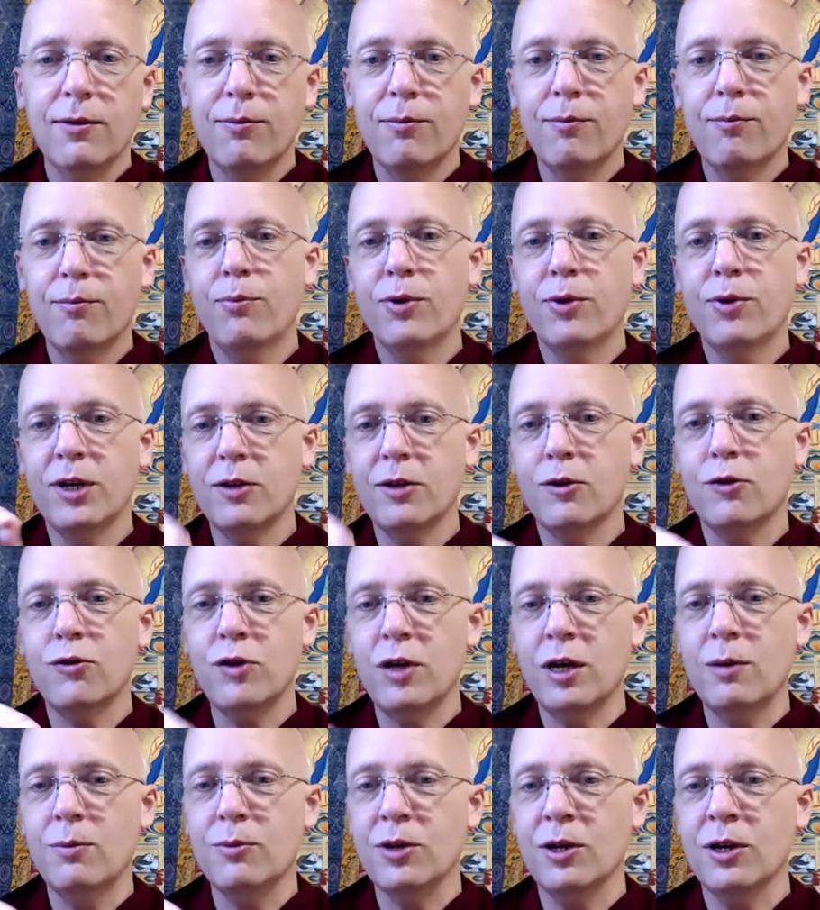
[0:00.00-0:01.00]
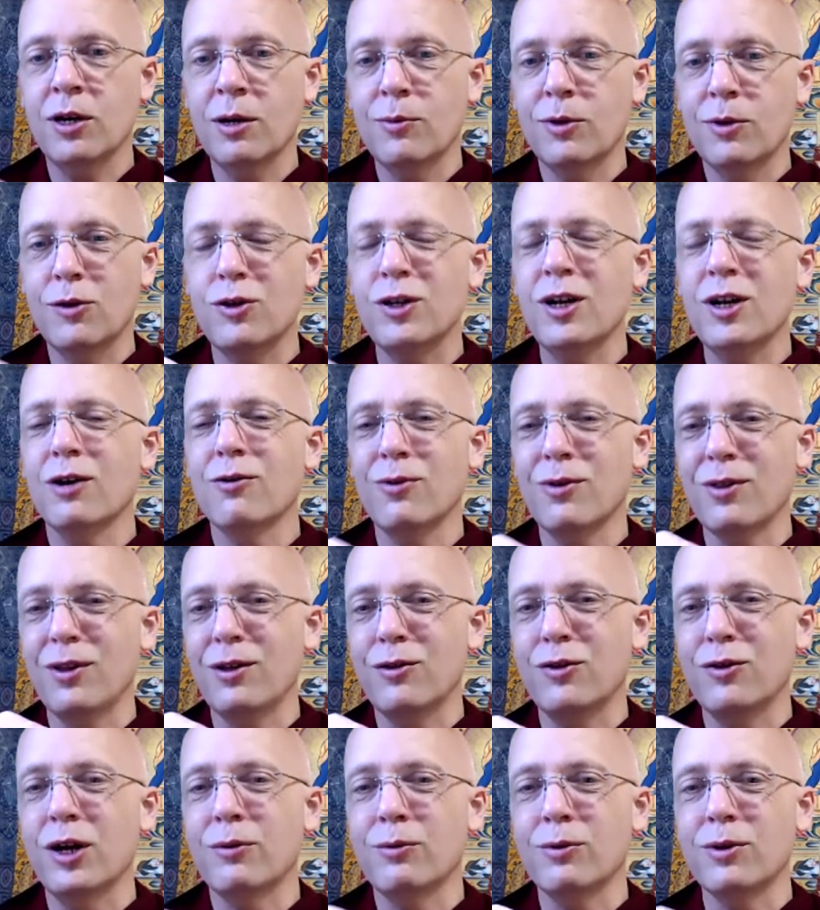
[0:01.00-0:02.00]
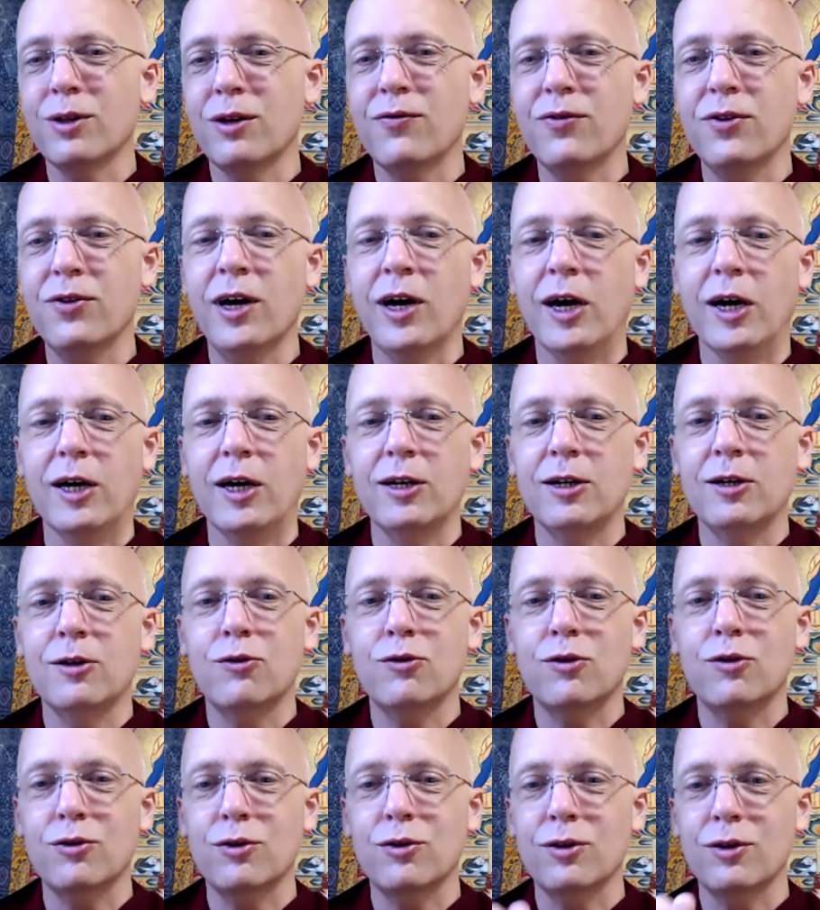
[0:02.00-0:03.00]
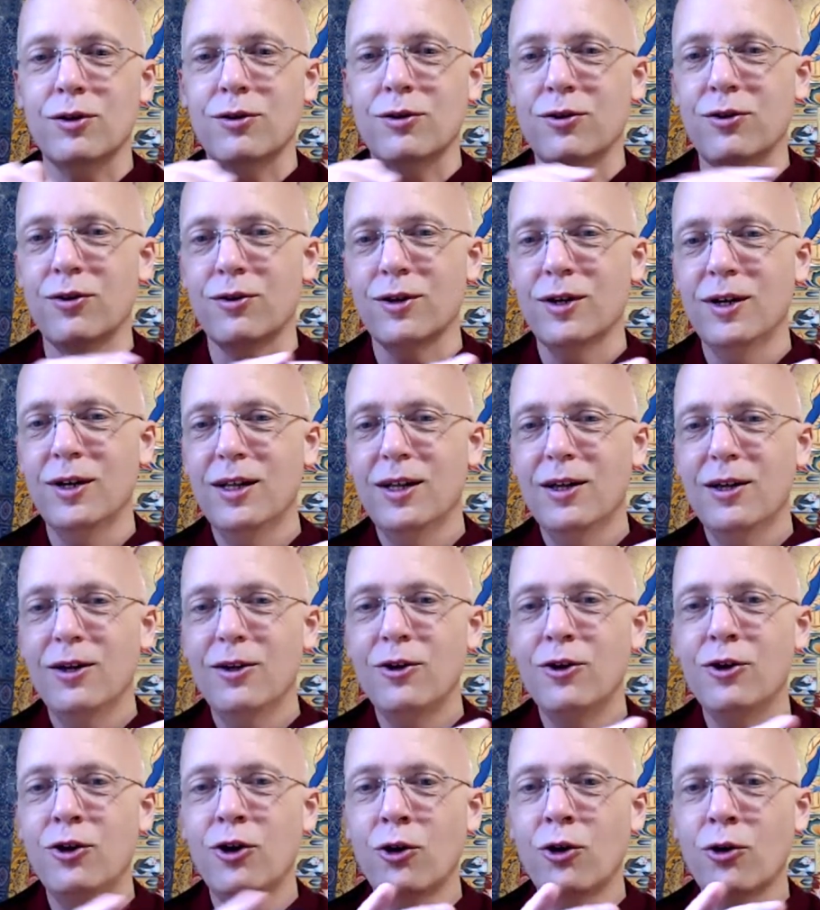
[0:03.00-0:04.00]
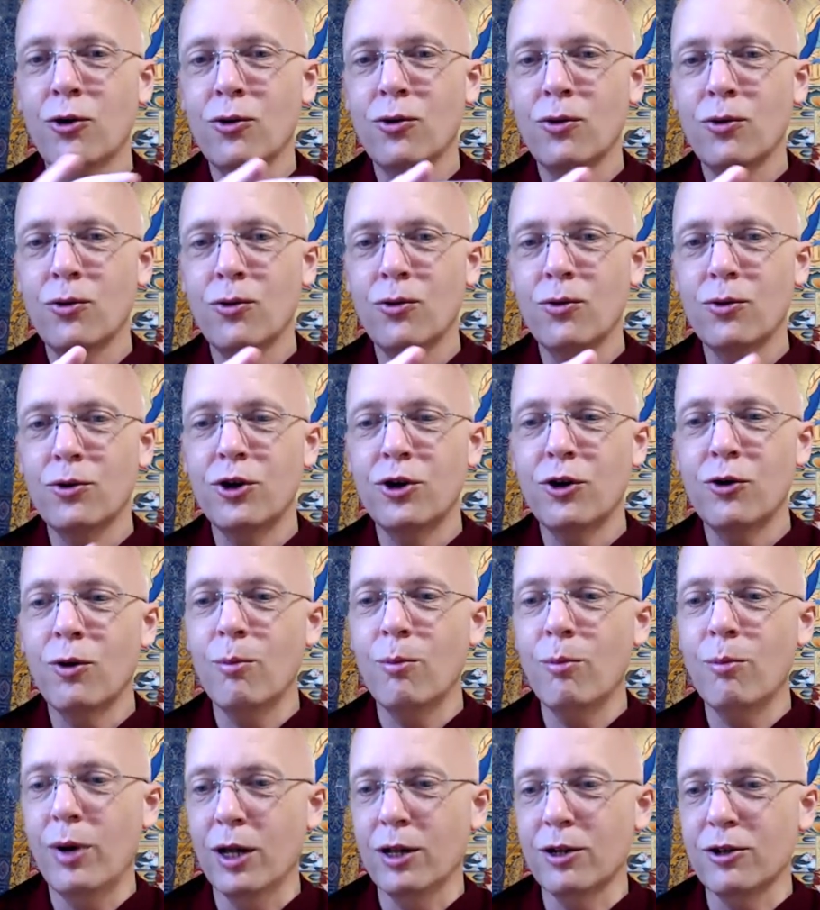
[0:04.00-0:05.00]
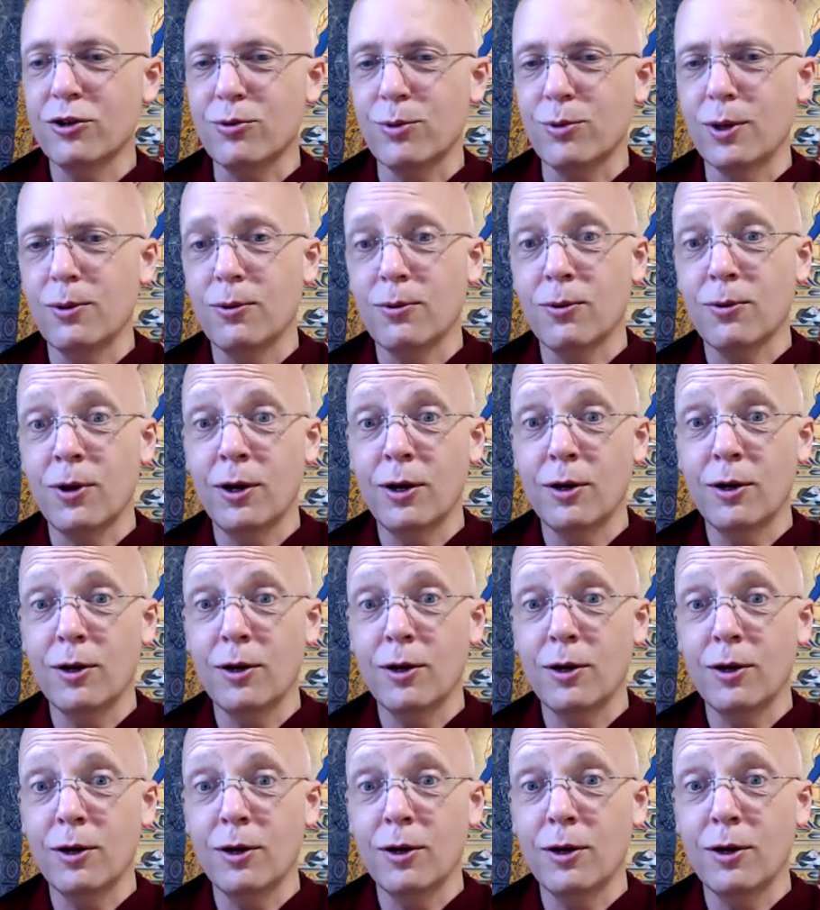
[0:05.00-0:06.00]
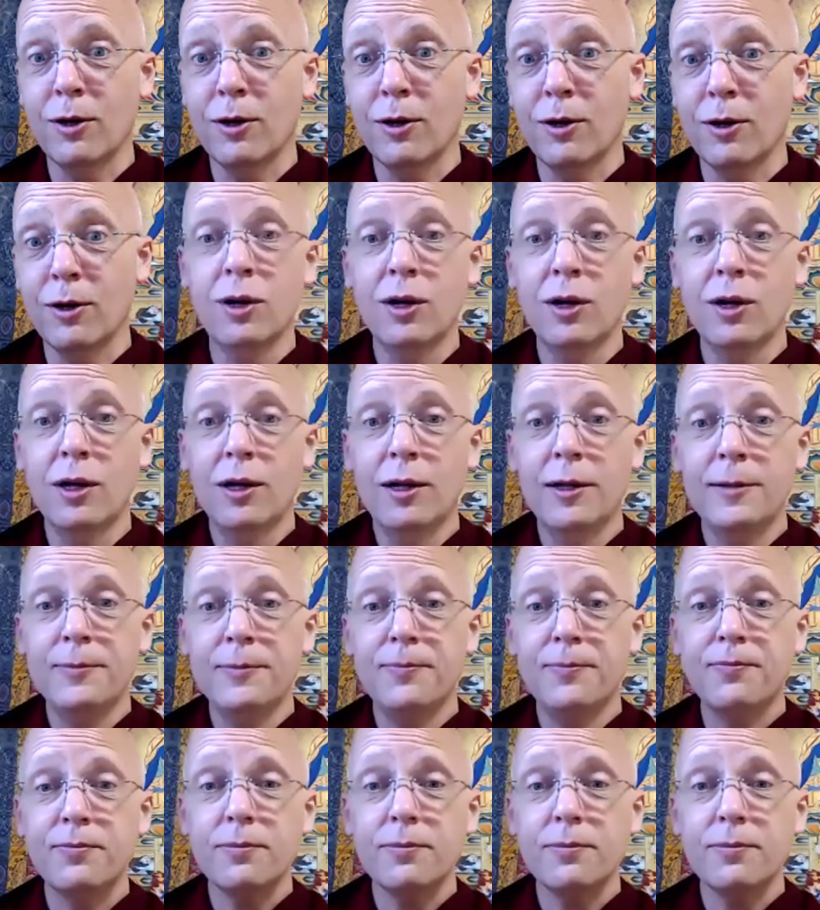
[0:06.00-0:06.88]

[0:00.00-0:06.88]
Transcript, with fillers: but at the same time it's not it's not really flat it's just it's just no no embellishment right so that's one